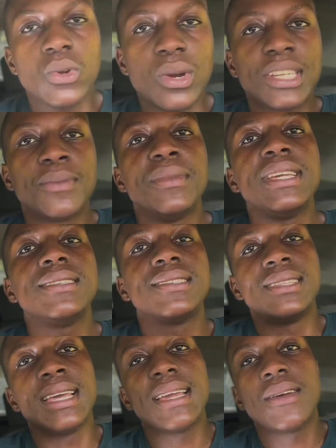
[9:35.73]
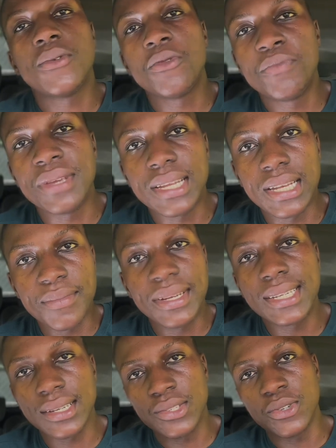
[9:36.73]
it means there will be
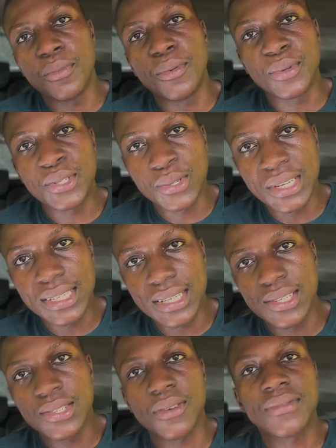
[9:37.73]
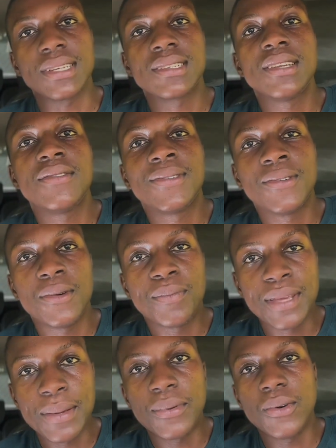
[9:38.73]
limited job opportunities, obviously, for
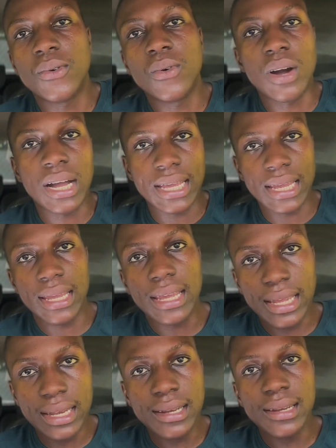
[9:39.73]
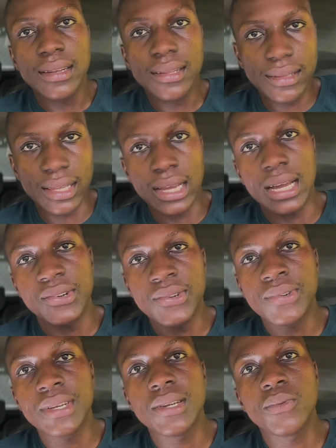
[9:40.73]
people who are in the
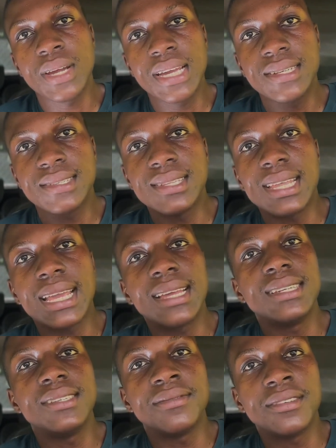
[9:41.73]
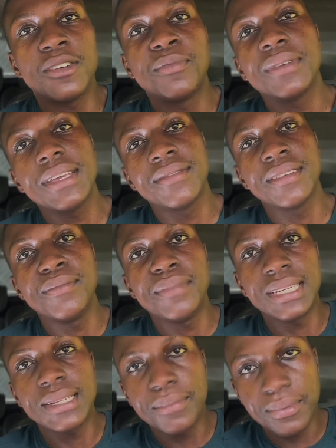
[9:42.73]
country, whereas they can develop even
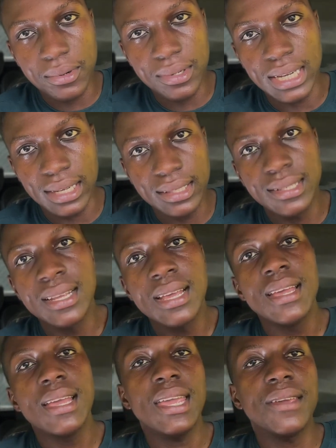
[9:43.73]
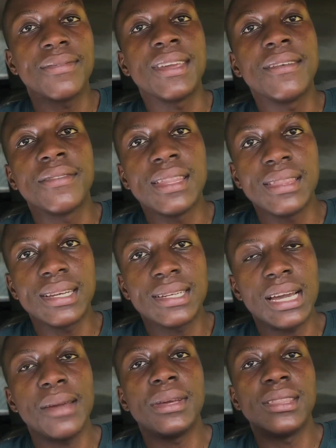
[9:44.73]
better products if given the
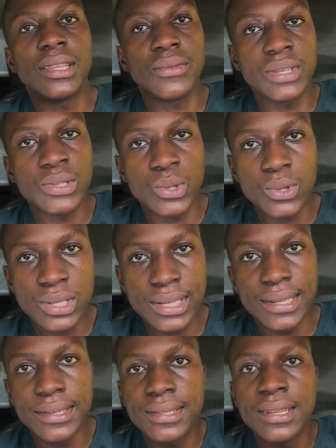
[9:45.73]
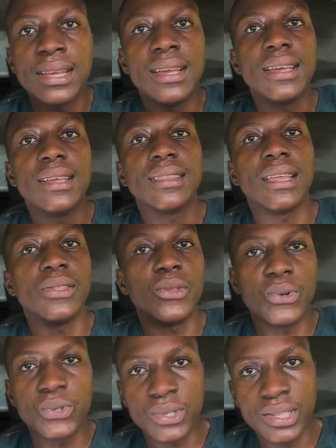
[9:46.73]
time and the resources than
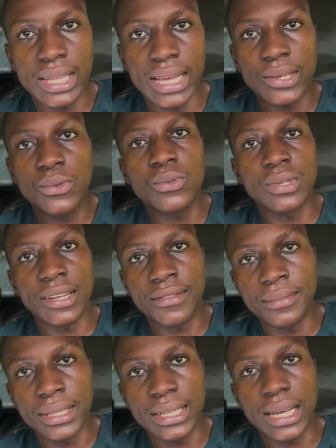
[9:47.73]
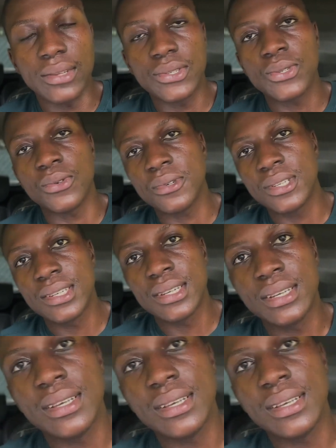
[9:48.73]
those that would have been outsourced. And